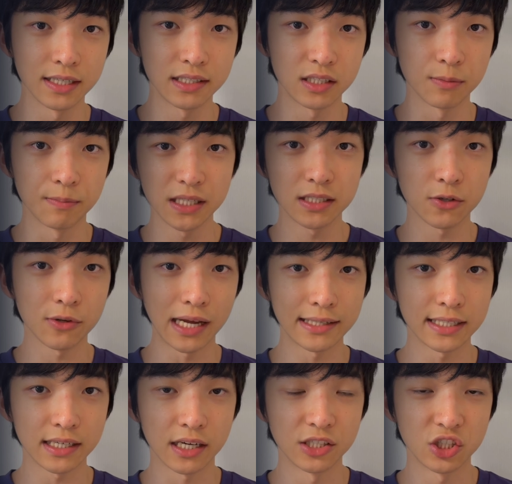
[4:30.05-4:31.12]
needs to be so that
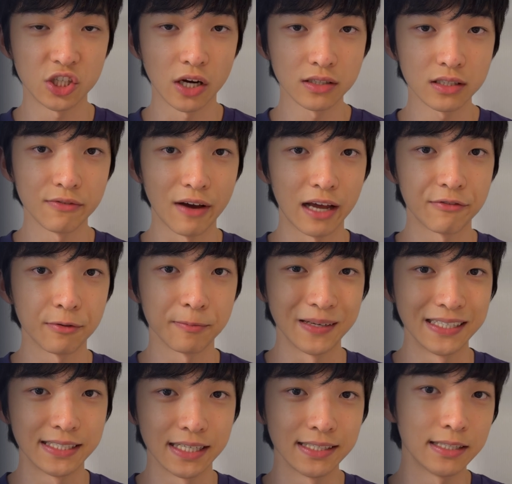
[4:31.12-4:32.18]
the conjunctive adverb
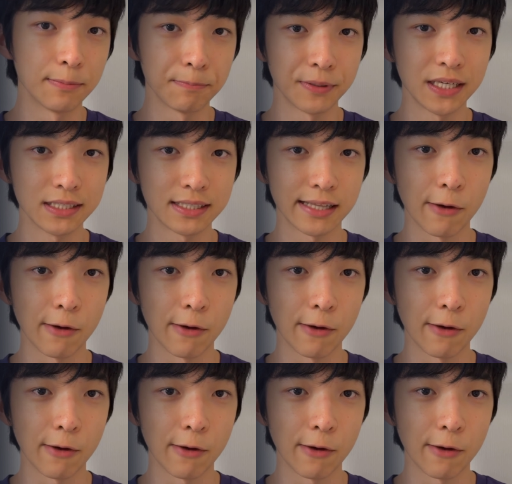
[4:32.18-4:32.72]
is in the piece